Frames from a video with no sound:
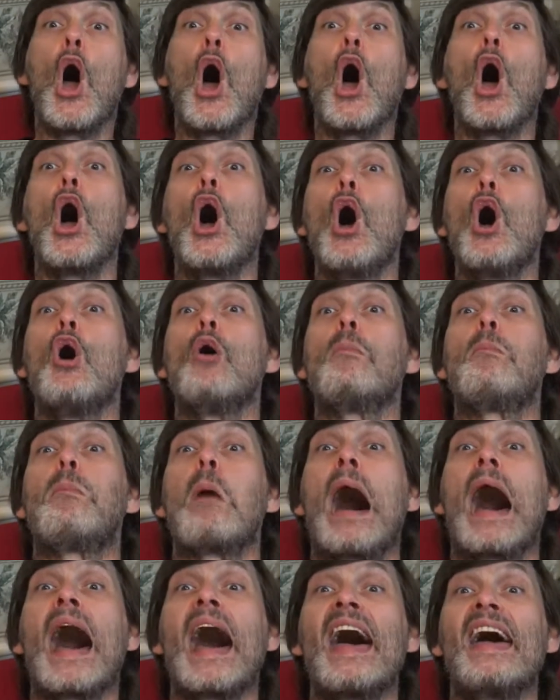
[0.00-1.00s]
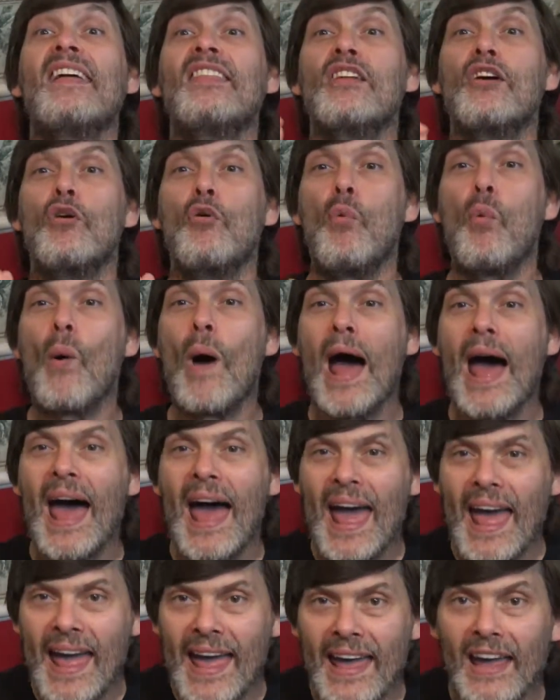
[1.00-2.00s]
oh, by the
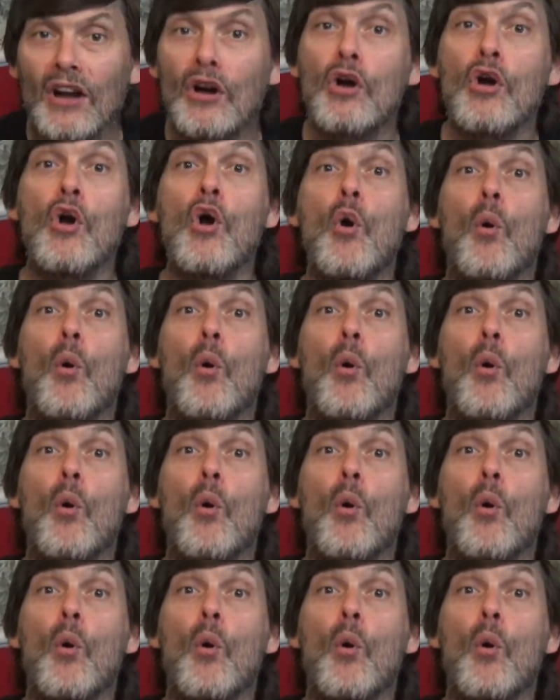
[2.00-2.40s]
way,